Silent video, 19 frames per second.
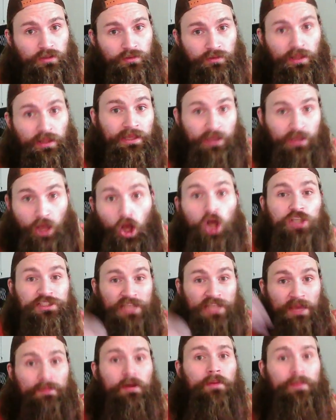Like, us
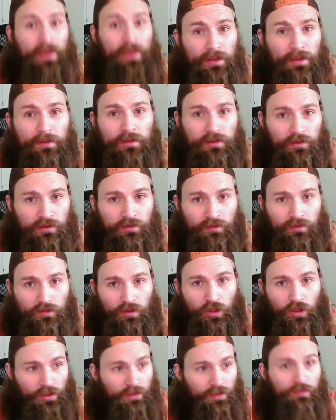MMA
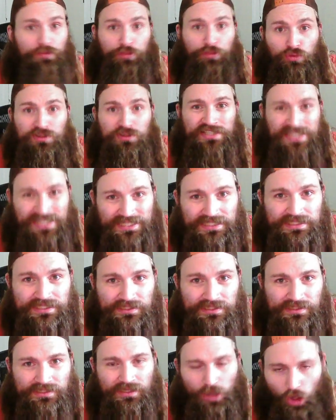
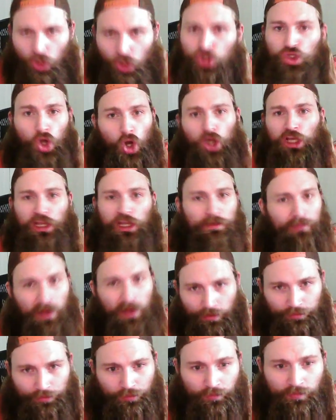enthusiasts are talking
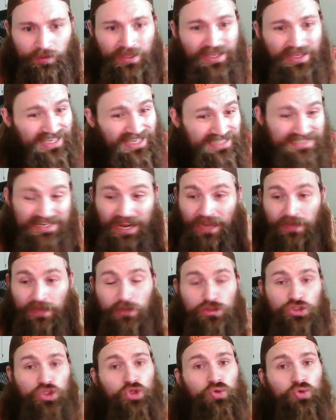about him. He's
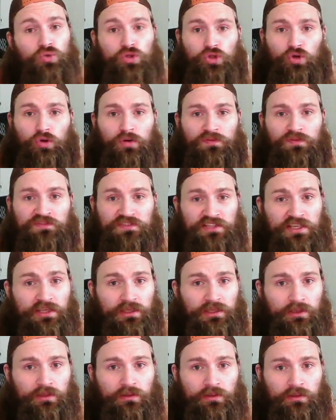9-2 in the UFC.